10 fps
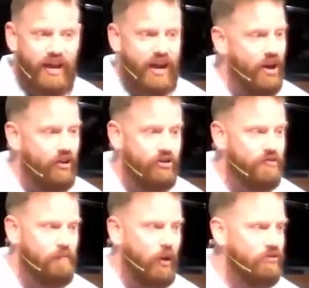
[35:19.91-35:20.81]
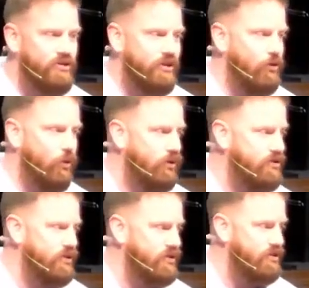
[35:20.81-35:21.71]
and others boast in
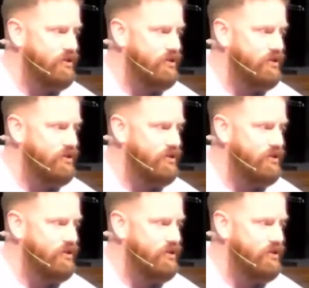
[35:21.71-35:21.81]
horses.